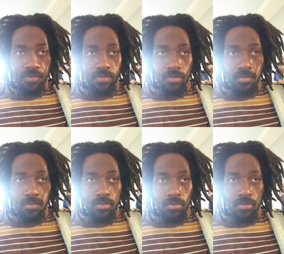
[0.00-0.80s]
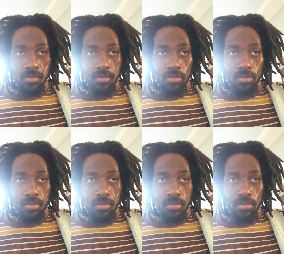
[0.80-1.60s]

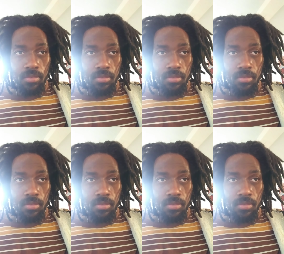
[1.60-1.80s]
Nobody speaks.